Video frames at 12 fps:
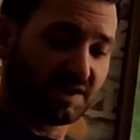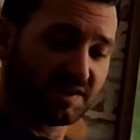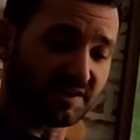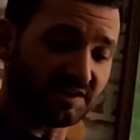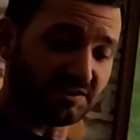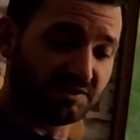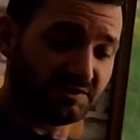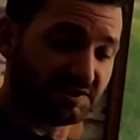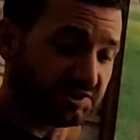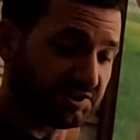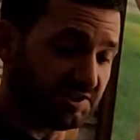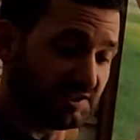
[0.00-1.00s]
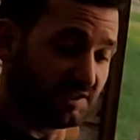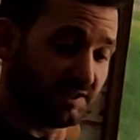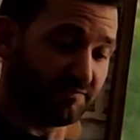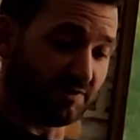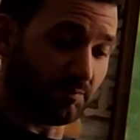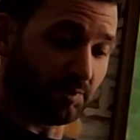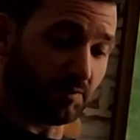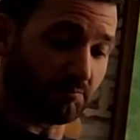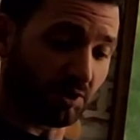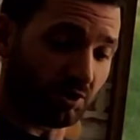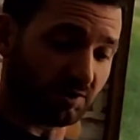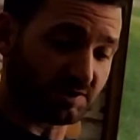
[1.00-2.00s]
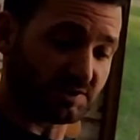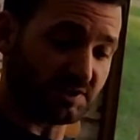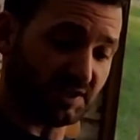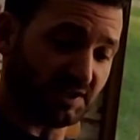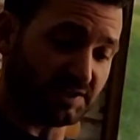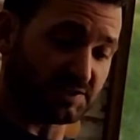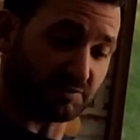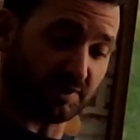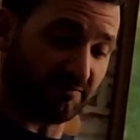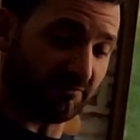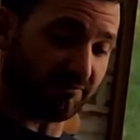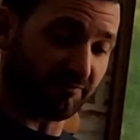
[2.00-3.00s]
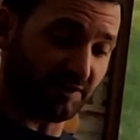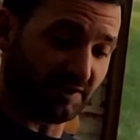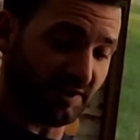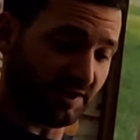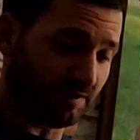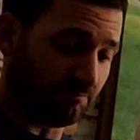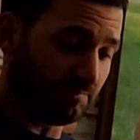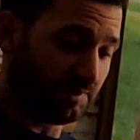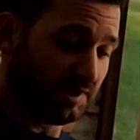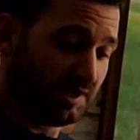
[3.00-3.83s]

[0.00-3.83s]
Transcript: Thank goodness she didn't live up on Balgan's Heights or have a funny name,